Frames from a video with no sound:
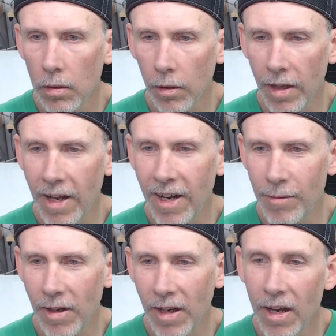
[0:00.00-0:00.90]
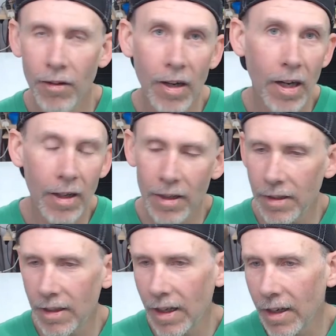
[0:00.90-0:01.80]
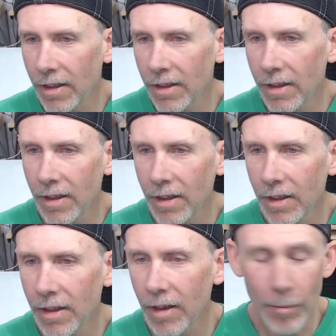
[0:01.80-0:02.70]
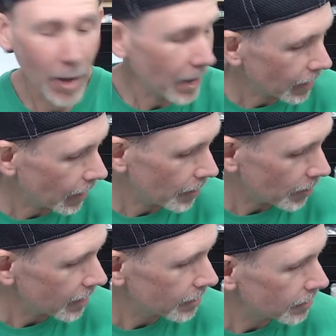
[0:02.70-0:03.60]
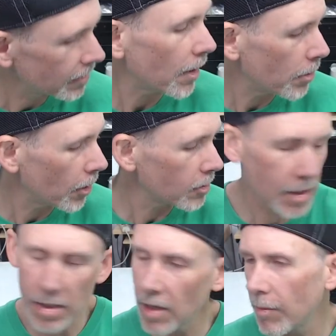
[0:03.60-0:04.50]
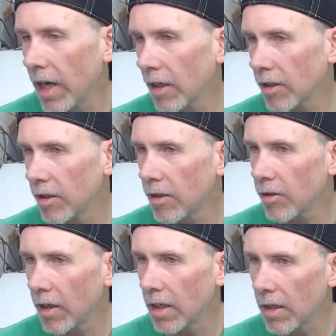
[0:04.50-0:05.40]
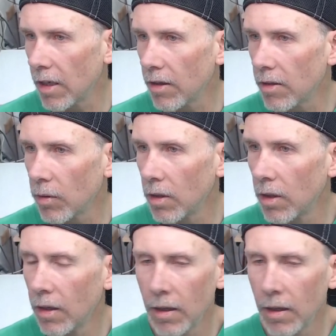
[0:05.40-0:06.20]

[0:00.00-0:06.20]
Don't let anybody. Well, yeah. I might, if I post this, I might actually just try to sell this one.